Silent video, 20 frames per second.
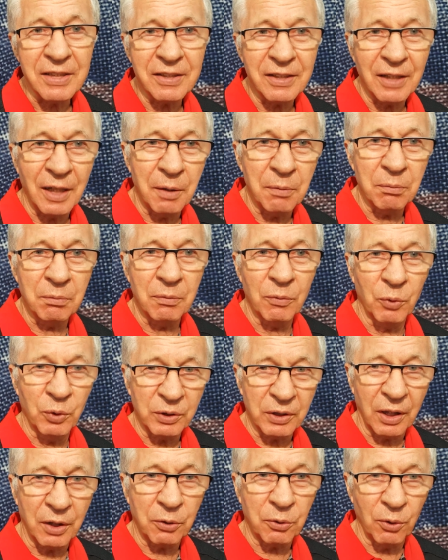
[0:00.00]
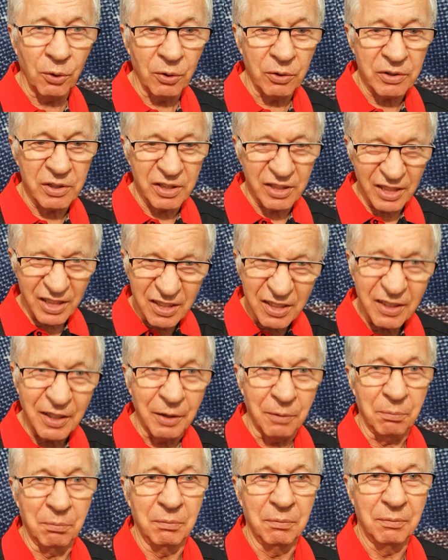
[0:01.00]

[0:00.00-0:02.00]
some, what I call, system,